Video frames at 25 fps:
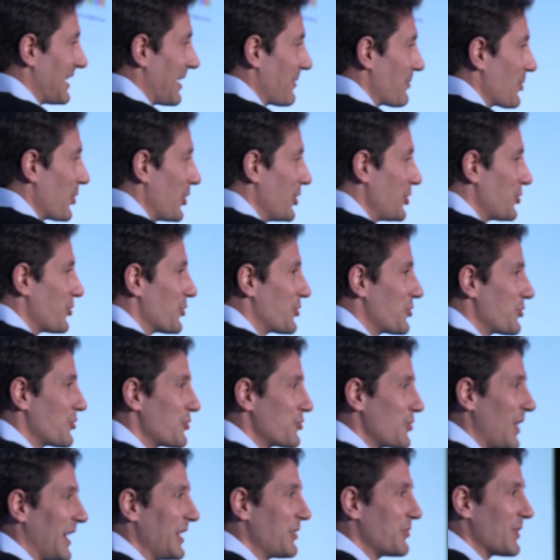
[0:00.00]
and I'm going to
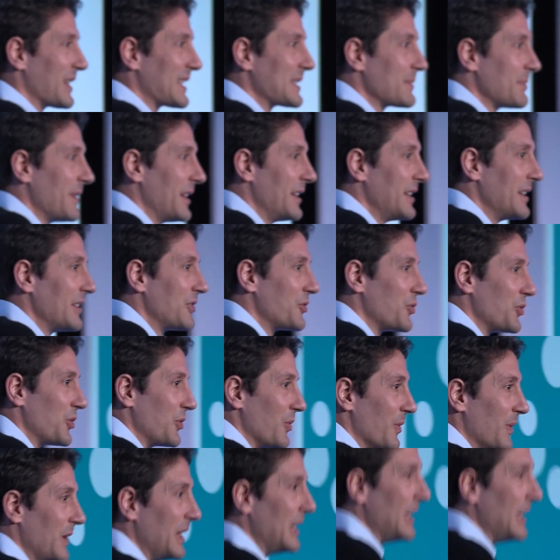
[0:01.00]
try to explain it to you.